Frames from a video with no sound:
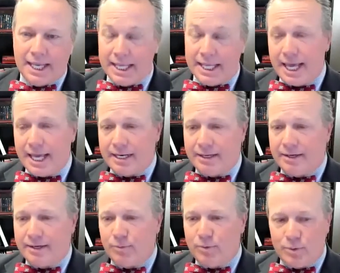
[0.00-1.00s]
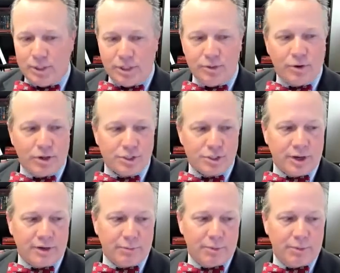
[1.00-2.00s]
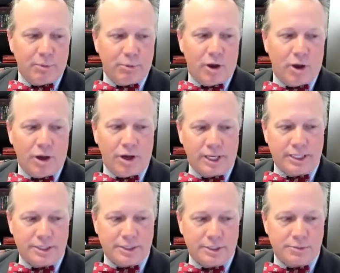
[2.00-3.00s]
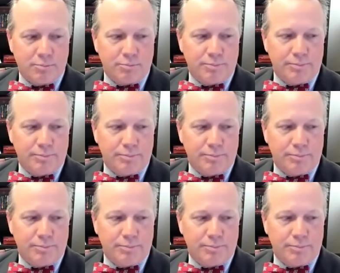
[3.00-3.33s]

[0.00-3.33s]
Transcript: And then we do also have a blog. It's